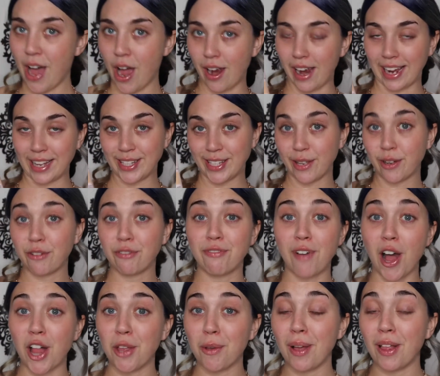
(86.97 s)
right, so to
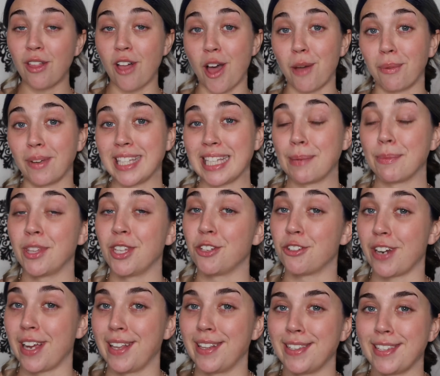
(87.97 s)
follow along with some of the
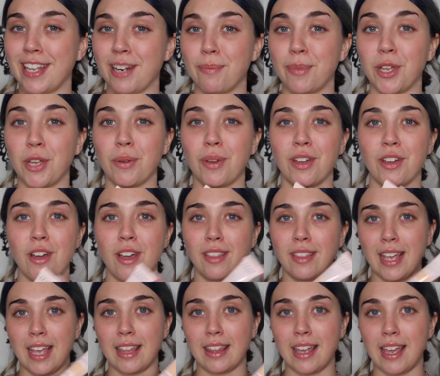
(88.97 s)
trends that have been going on
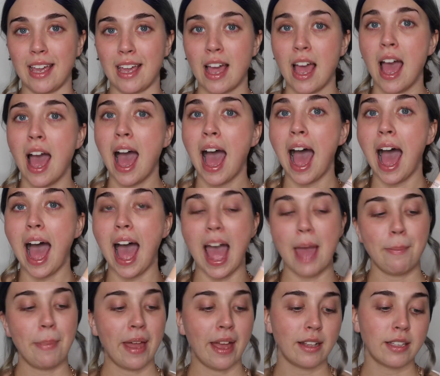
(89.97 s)
lately, I
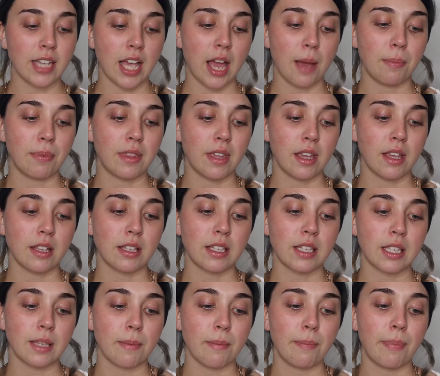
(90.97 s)
picked up
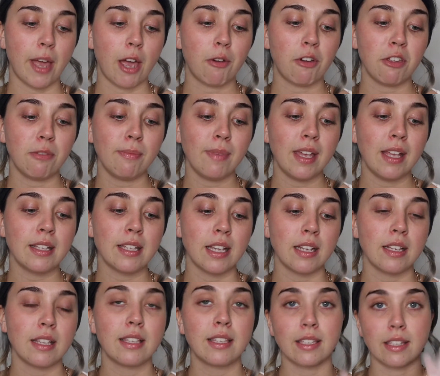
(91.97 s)
this Bear With Me
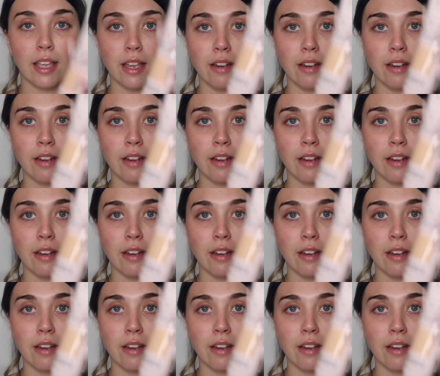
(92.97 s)
tinted skin